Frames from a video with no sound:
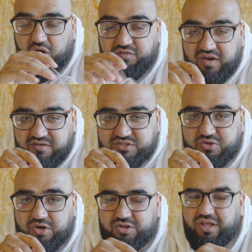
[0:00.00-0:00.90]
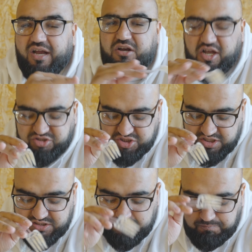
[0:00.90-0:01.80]
of flavors going on there,
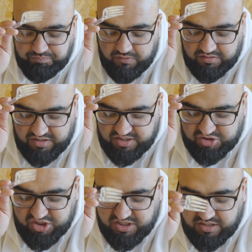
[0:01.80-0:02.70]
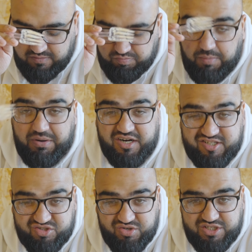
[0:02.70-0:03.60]
textures. The chicken, the
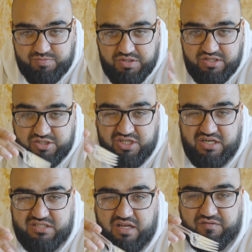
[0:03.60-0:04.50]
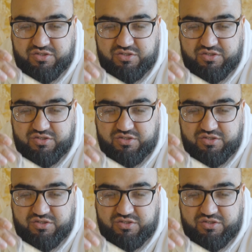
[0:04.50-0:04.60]
breading's crispy, the chicken itself is